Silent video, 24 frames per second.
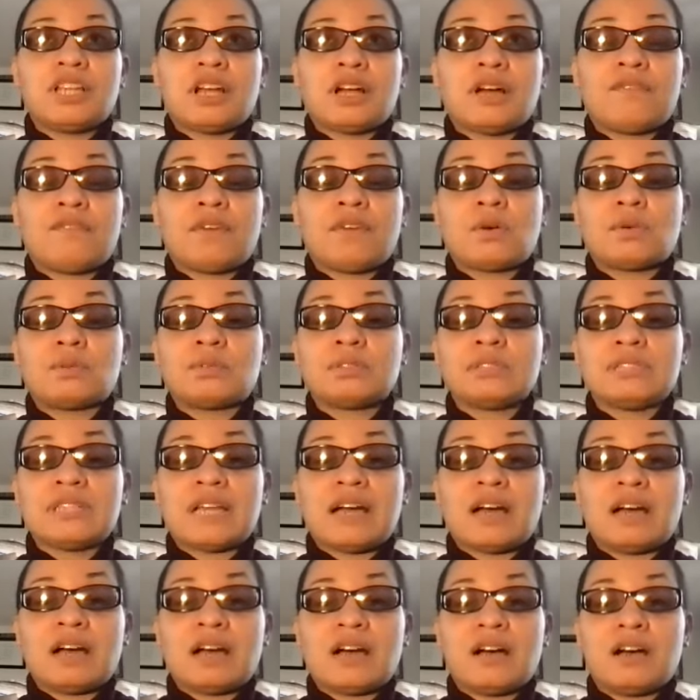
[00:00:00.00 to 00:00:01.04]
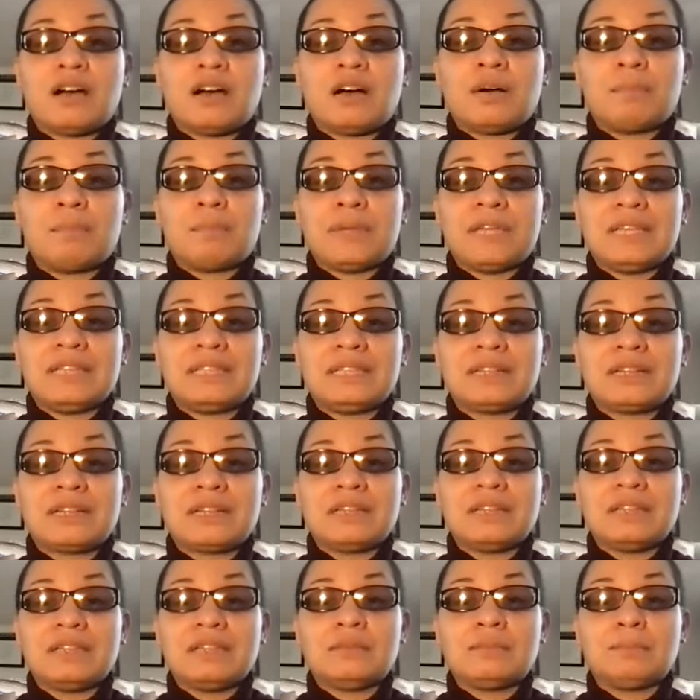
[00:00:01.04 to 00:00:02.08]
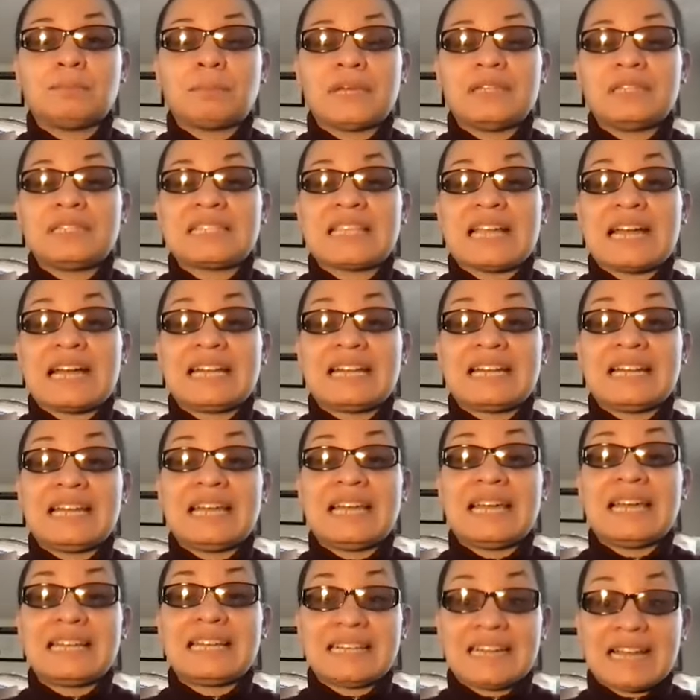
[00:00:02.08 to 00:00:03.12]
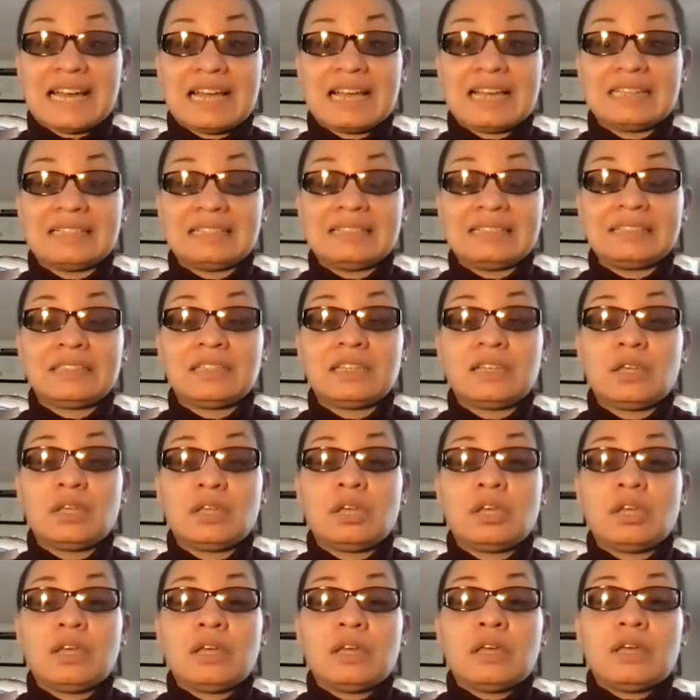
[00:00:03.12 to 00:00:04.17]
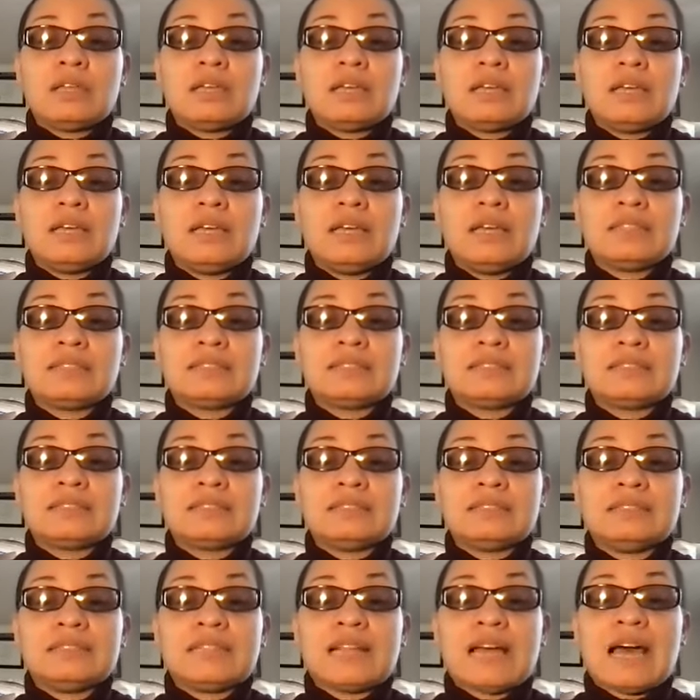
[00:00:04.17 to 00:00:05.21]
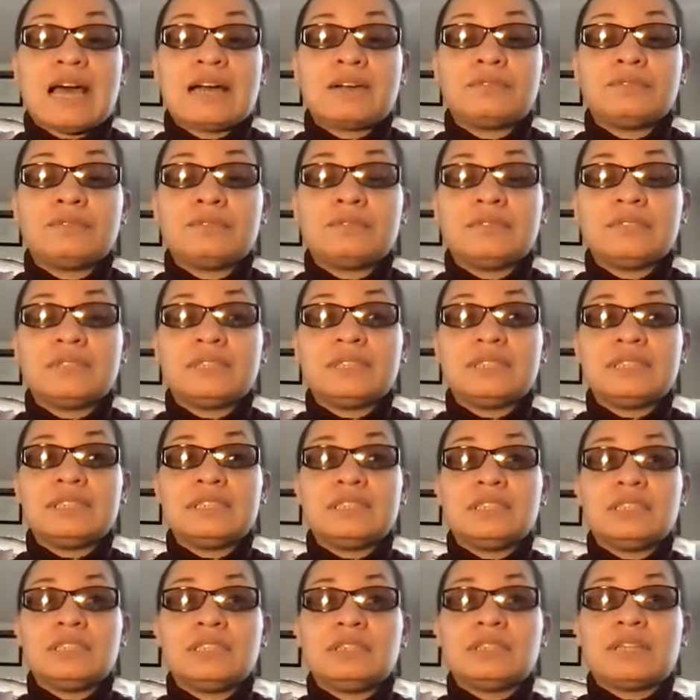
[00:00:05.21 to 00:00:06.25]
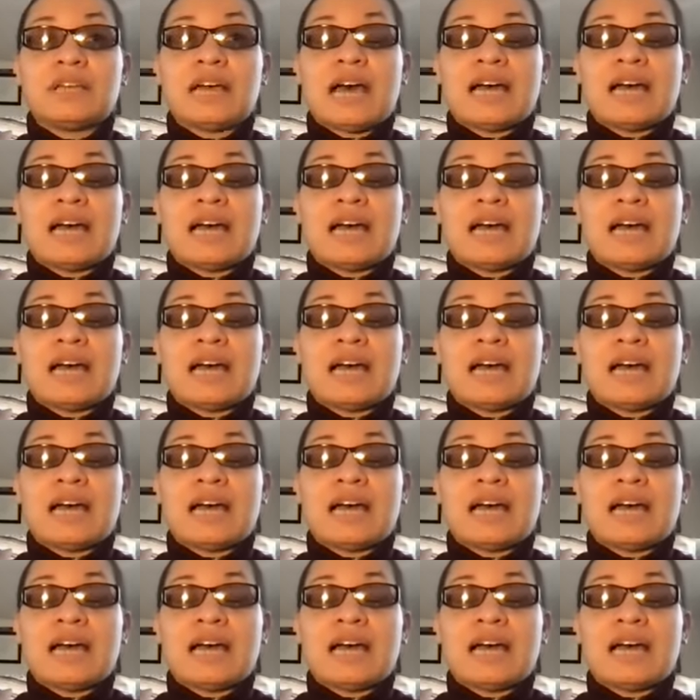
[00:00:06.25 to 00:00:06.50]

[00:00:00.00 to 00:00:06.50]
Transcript: phones that are basically based on landline, it's not really. I